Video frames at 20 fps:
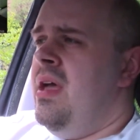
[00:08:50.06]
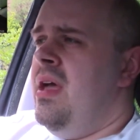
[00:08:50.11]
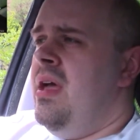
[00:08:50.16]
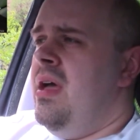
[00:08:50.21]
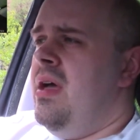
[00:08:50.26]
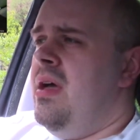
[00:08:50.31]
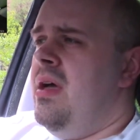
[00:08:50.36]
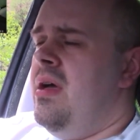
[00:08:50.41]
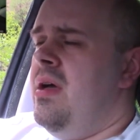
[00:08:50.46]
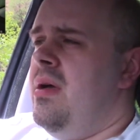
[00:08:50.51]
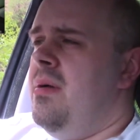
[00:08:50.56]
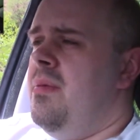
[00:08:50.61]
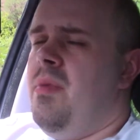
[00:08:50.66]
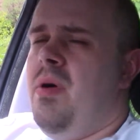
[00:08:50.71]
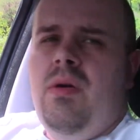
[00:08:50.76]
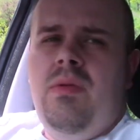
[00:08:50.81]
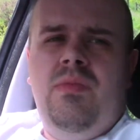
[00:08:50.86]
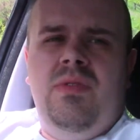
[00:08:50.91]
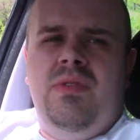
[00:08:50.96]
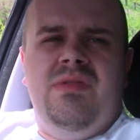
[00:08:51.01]
I
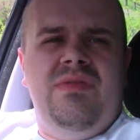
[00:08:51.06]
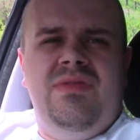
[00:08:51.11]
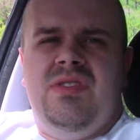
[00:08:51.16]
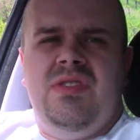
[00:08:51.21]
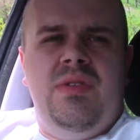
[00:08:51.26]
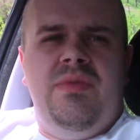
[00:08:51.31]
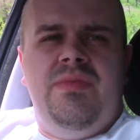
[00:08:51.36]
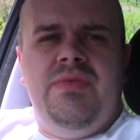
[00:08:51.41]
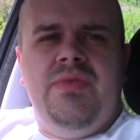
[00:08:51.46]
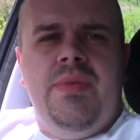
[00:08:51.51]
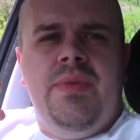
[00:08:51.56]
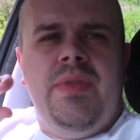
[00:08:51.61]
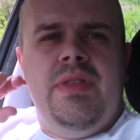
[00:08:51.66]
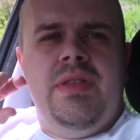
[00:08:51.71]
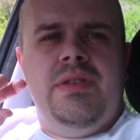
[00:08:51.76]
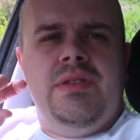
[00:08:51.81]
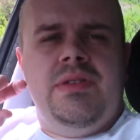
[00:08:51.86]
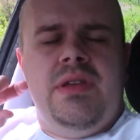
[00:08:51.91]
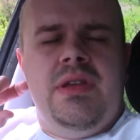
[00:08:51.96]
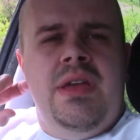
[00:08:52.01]
wanted to film
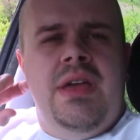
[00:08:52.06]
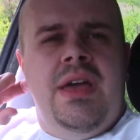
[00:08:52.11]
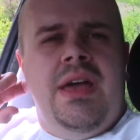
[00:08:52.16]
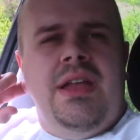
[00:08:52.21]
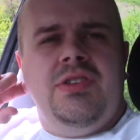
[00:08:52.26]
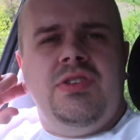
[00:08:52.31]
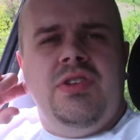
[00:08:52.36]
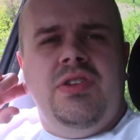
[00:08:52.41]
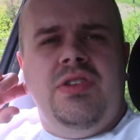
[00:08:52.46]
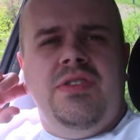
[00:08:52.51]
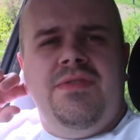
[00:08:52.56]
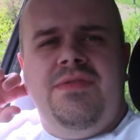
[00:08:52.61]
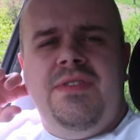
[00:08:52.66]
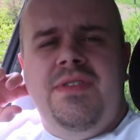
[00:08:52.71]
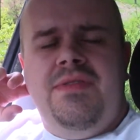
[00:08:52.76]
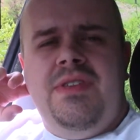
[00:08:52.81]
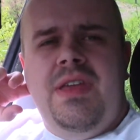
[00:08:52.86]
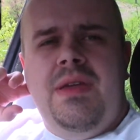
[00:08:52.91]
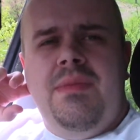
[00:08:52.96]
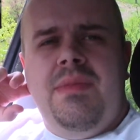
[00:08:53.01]
those. That's almost
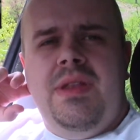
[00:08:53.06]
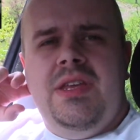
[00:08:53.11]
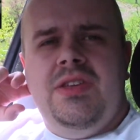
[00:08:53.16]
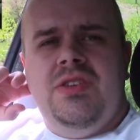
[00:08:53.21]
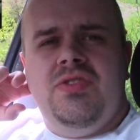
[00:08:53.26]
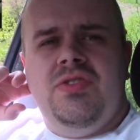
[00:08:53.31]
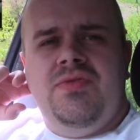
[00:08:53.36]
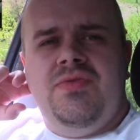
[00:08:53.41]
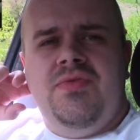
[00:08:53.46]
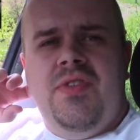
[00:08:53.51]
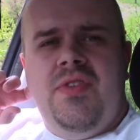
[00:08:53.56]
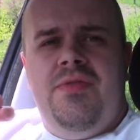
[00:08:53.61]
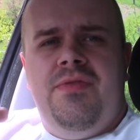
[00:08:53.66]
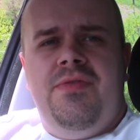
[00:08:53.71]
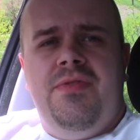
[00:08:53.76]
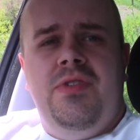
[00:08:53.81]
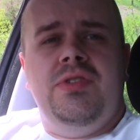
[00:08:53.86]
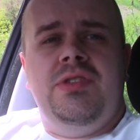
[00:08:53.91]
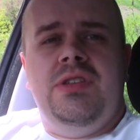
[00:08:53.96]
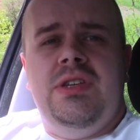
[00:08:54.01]
15 minutes just of
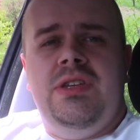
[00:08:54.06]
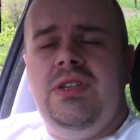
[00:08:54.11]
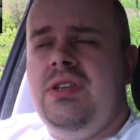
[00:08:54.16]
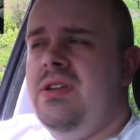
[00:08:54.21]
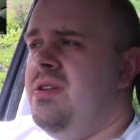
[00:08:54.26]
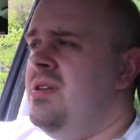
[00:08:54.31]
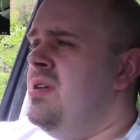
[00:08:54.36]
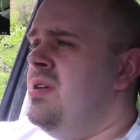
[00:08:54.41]
footage.